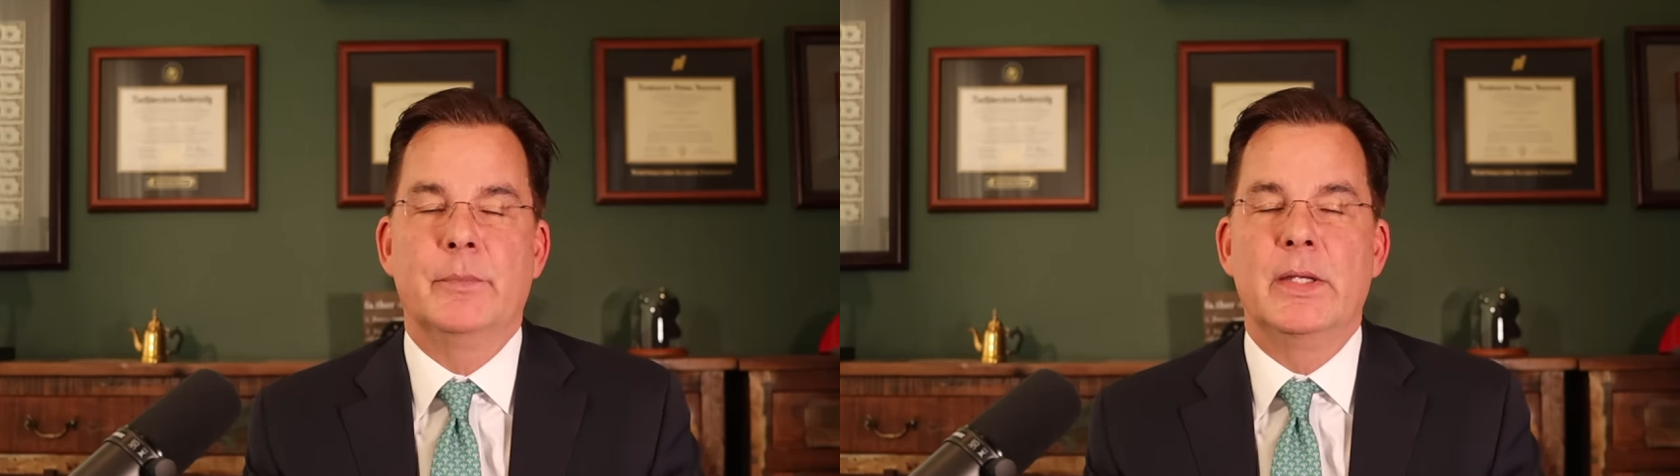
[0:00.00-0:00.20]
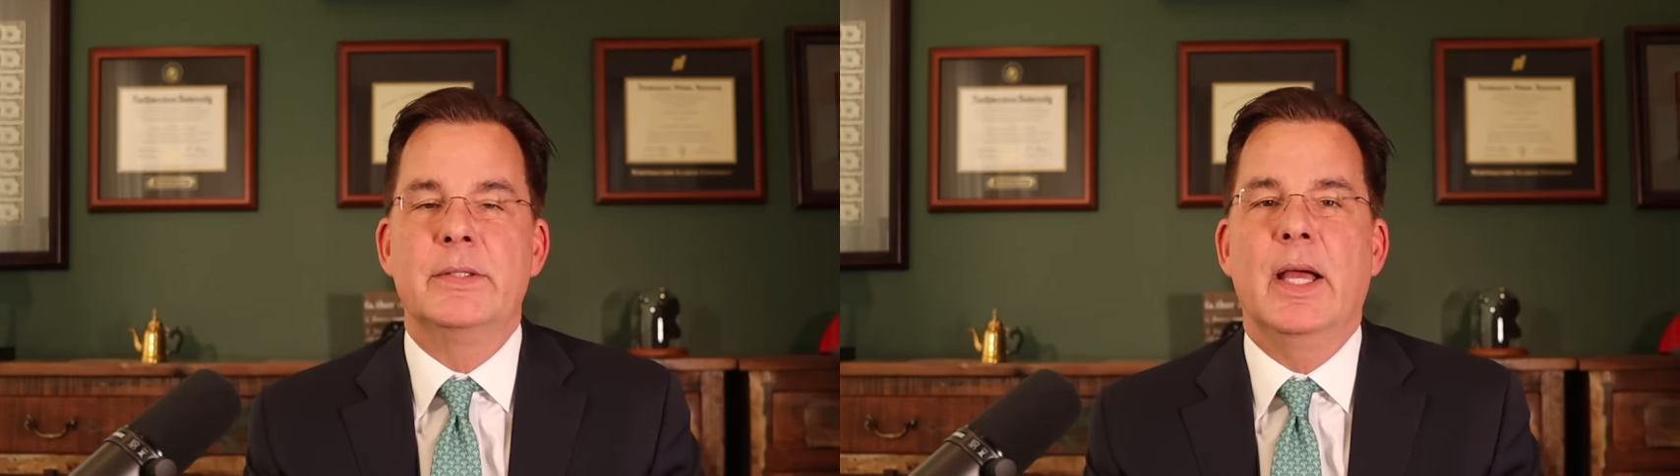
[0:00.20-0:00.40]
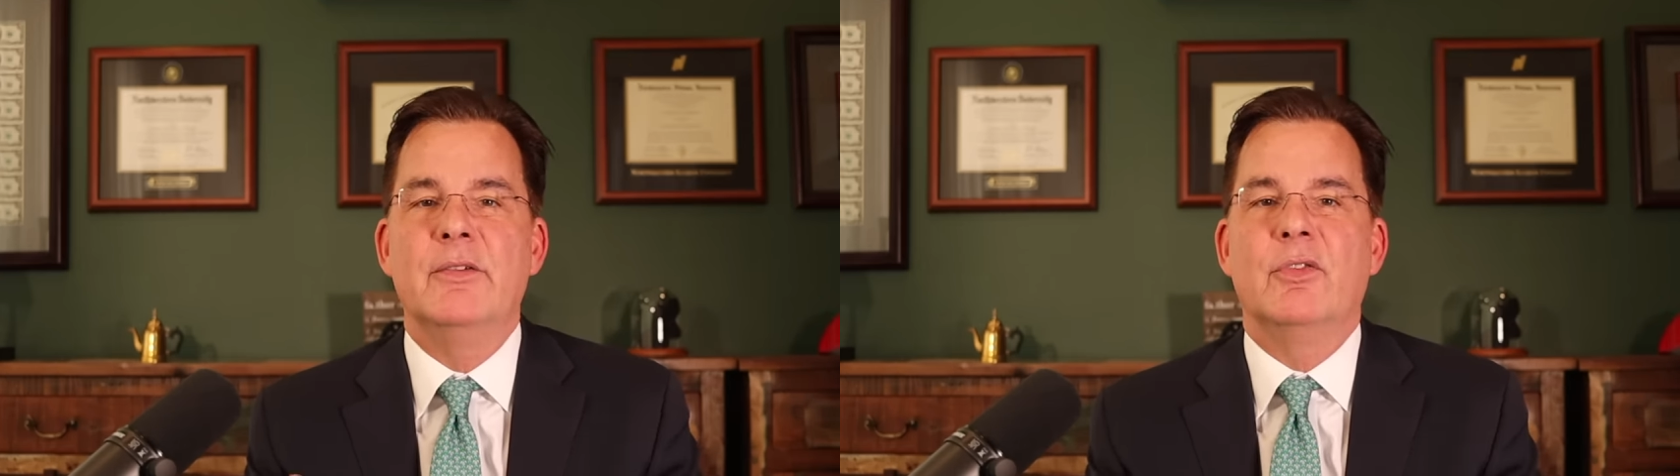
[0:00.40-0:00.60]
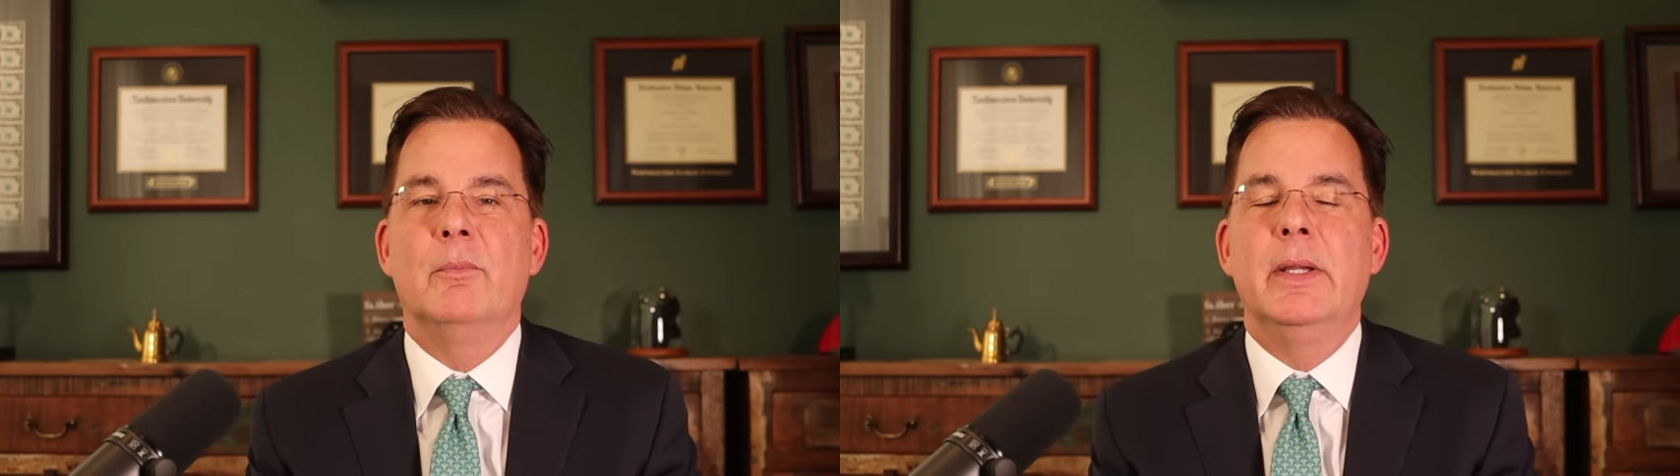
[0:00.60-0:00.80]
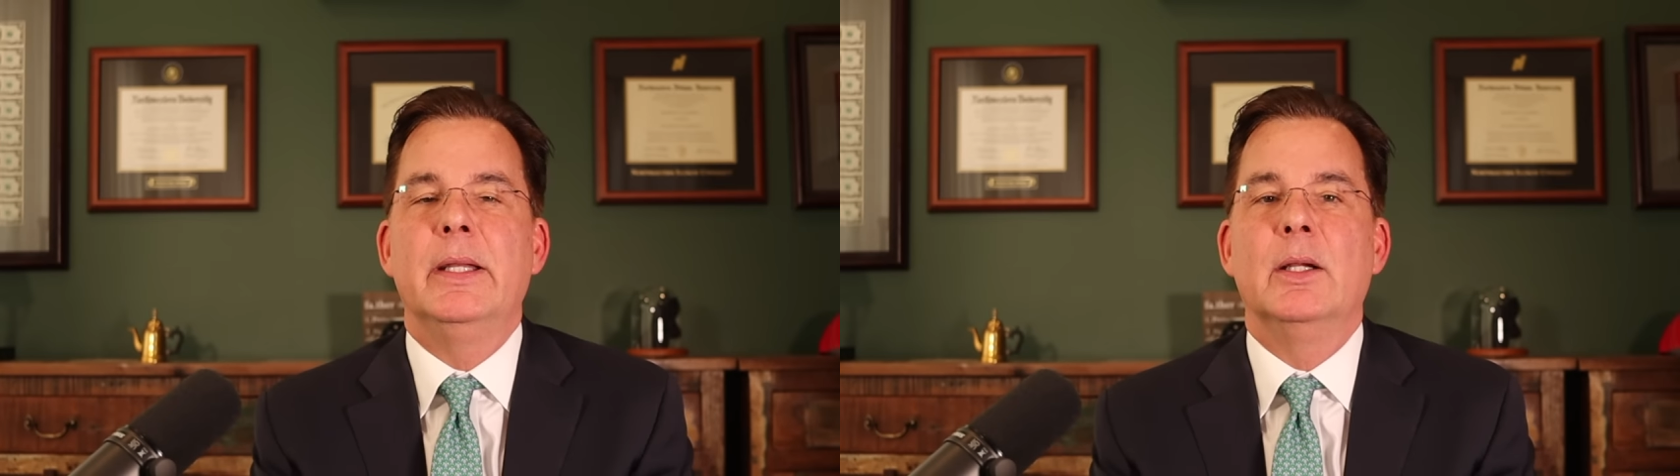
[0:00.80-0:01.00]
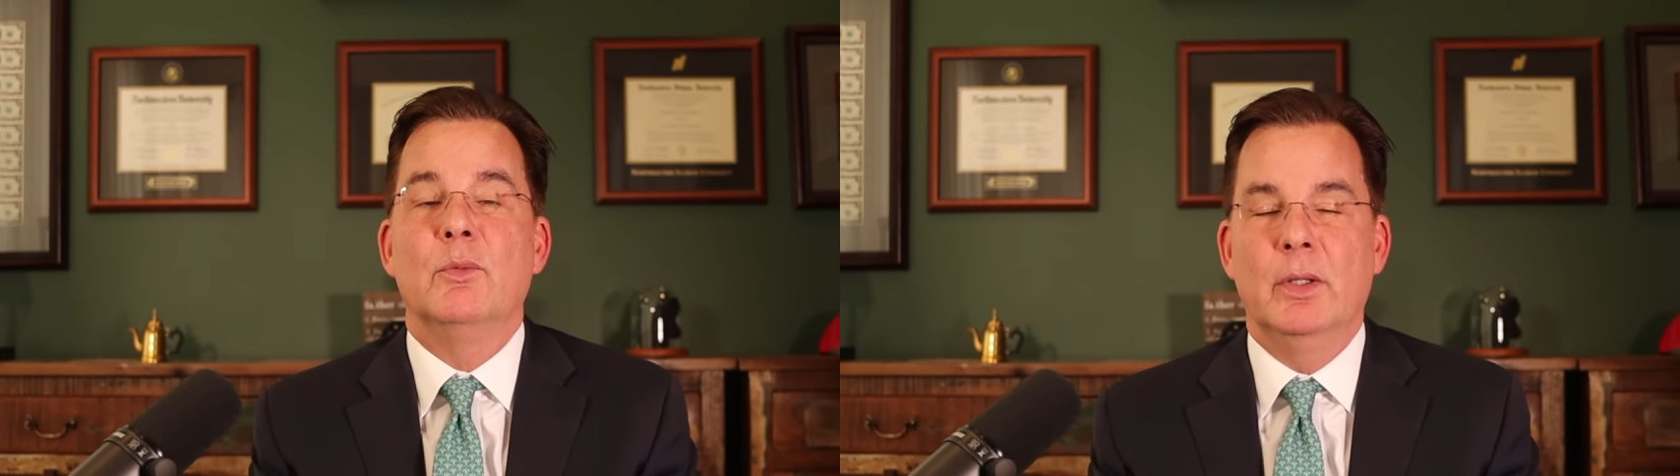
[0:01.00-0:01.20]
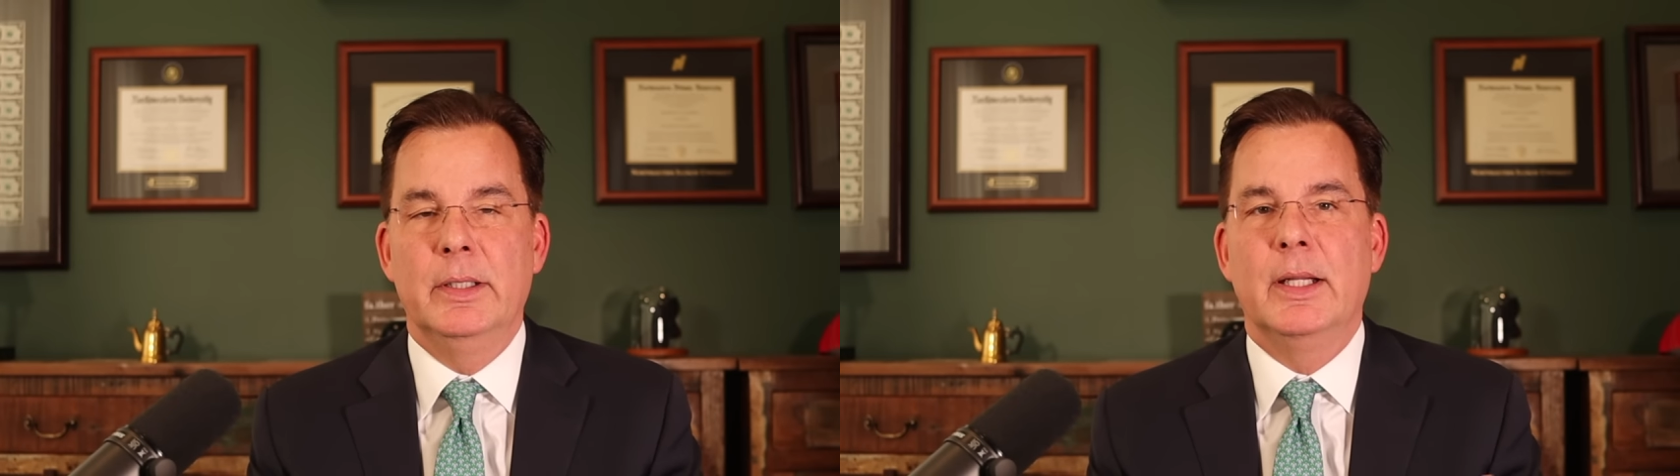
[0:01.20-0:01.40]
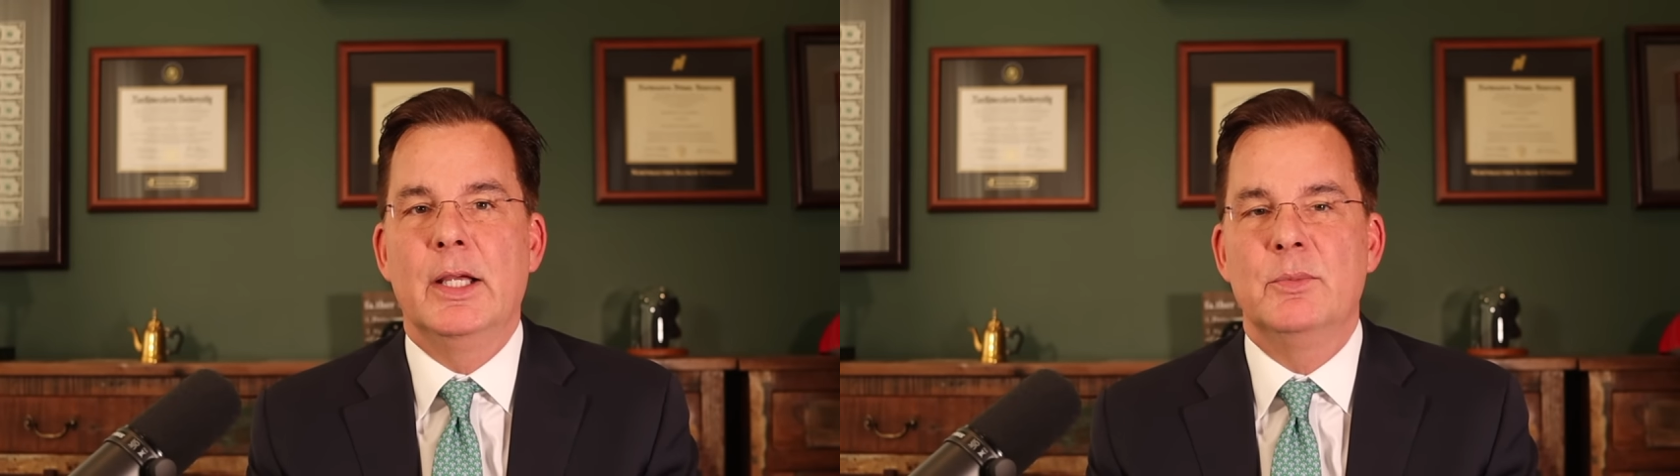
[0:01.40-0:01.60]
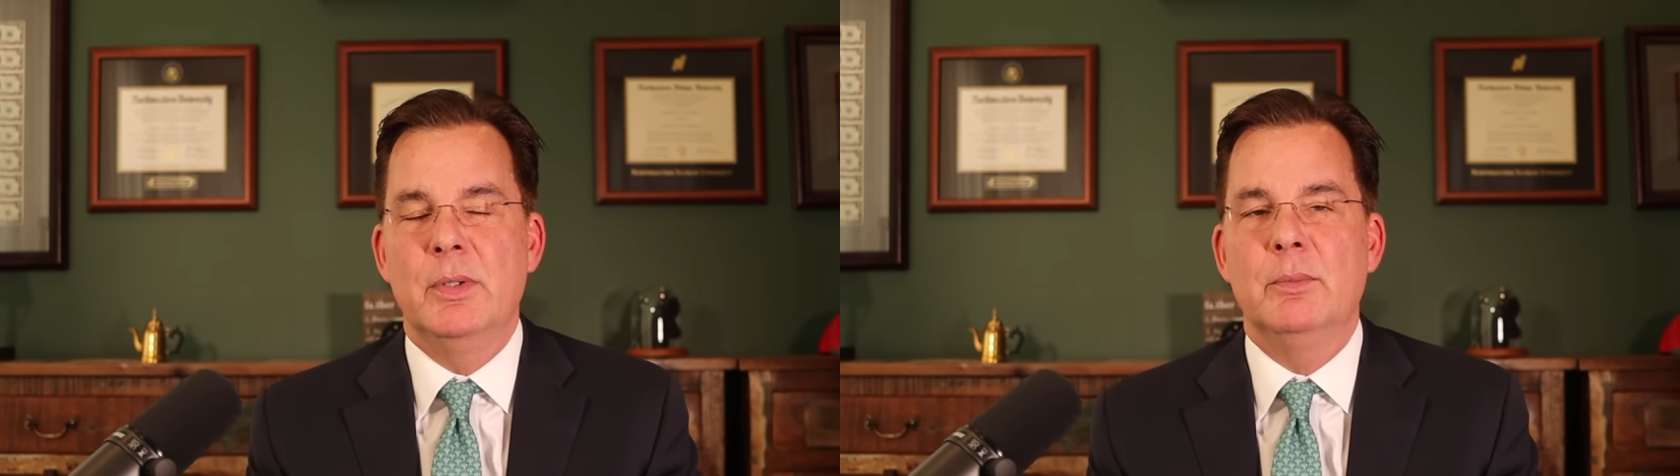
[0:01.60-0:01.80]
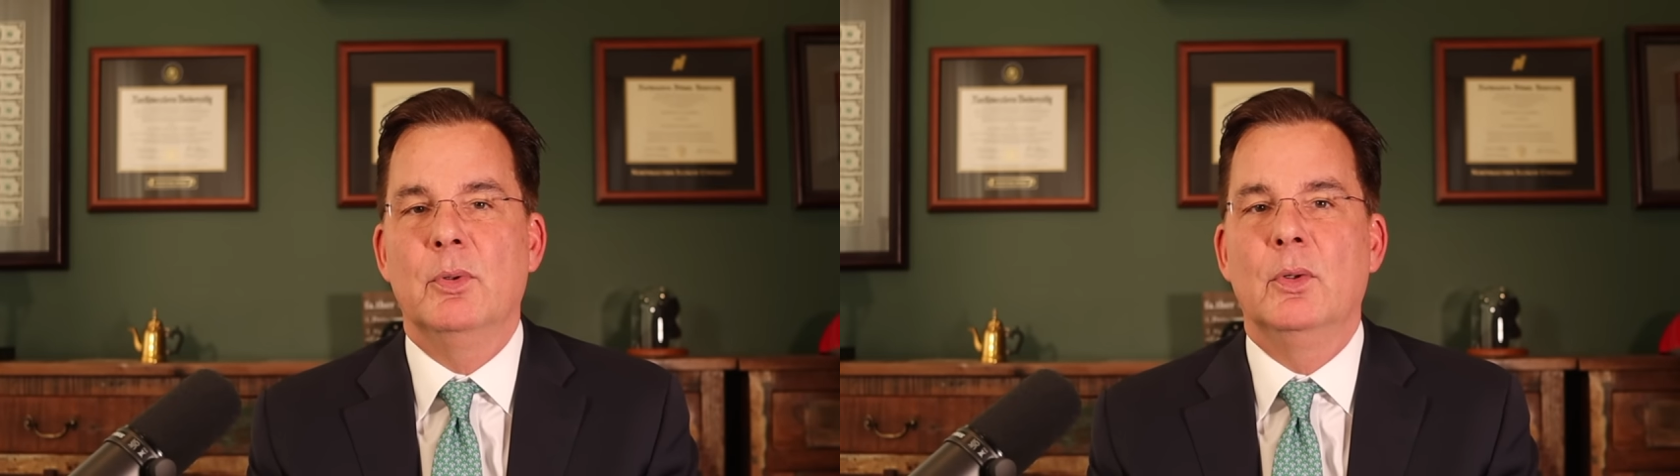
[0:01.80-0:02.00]
Aside from meeting really nice
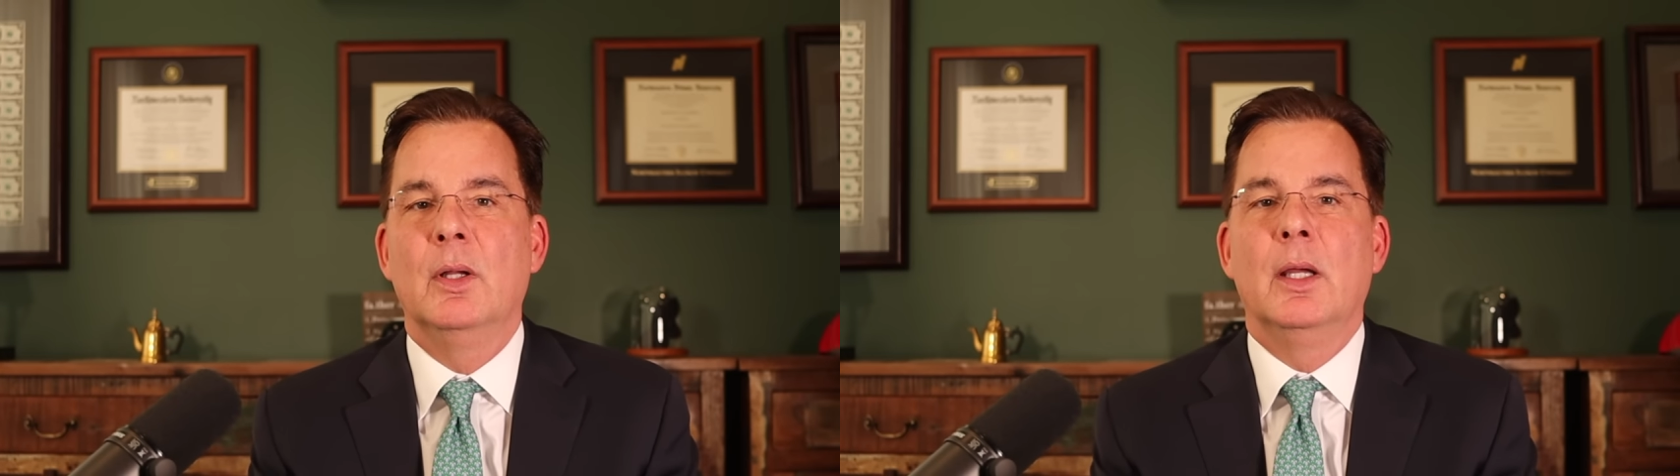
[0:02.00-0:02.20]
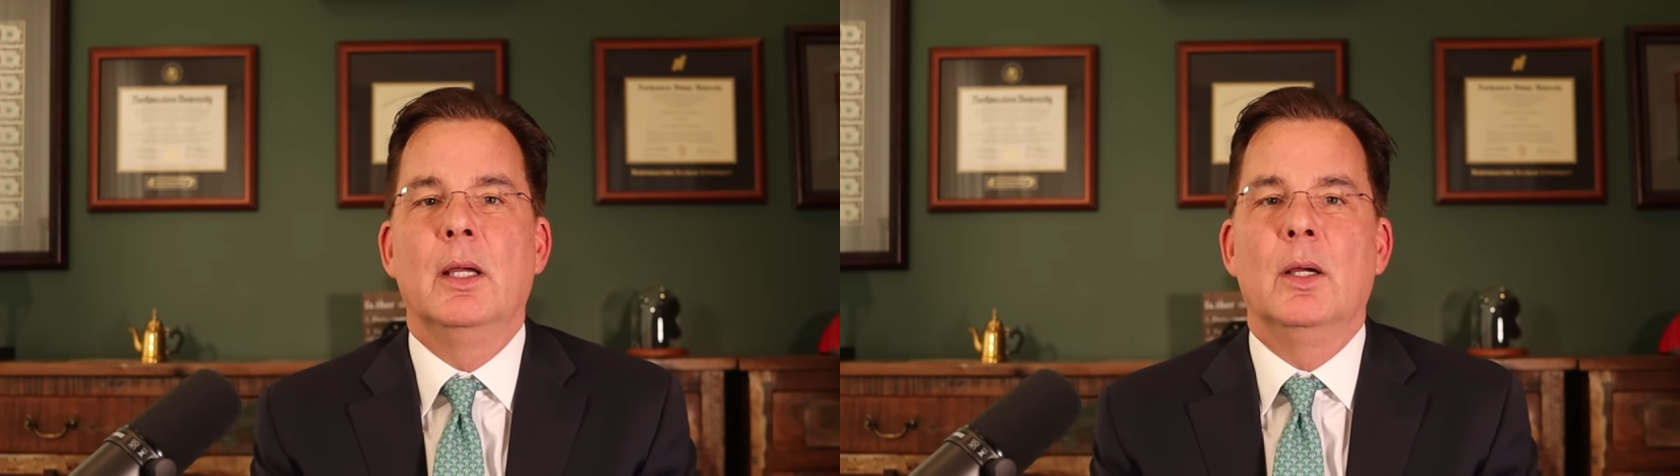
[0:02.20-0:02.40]
people,